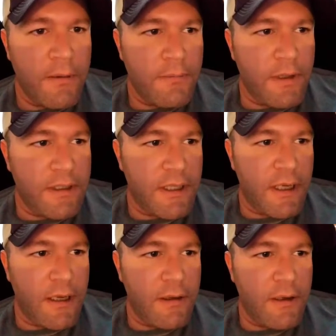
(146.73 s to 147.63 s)
But
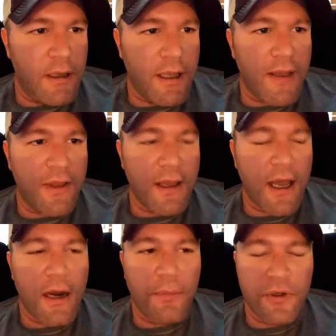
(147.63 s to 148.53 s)
I think it
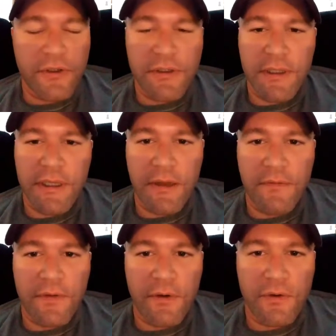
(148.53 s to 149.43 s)
kind of pushed the
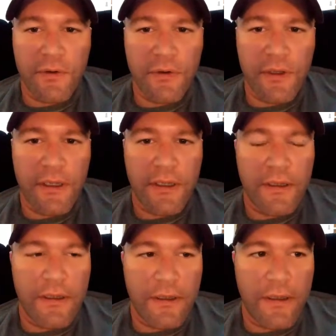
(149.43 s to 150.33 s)
unfiltered
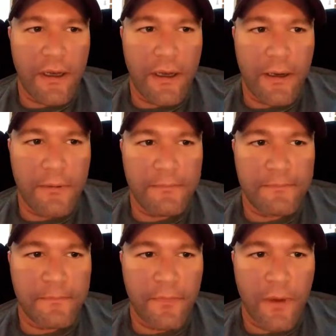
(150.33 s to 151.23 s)
a
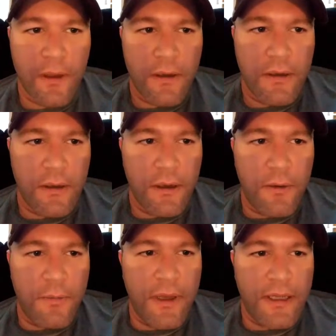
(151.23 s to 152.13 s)

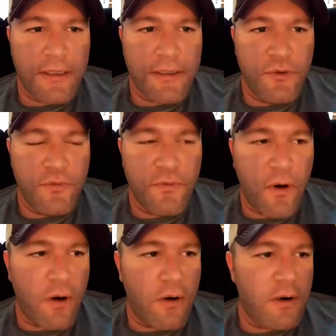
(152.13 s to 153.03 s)
bit too
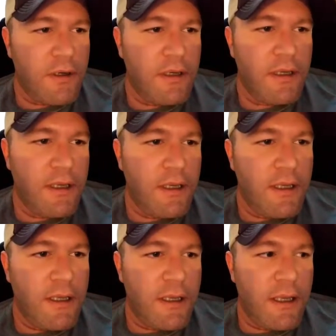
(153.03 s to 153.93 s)
far
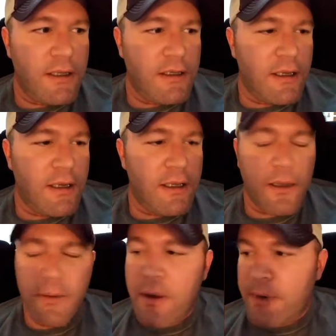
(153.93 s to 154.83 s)
and
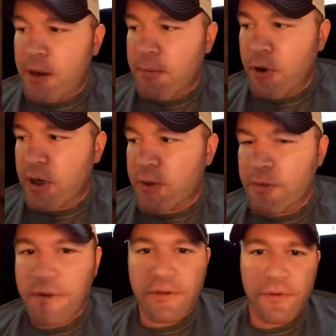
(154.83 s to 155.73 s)
ended up coming out murky
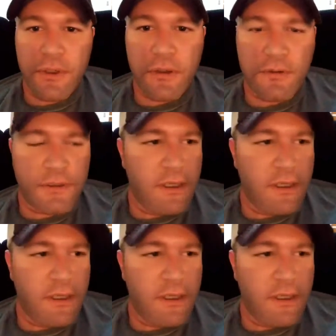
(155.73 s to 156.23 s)
with this one here.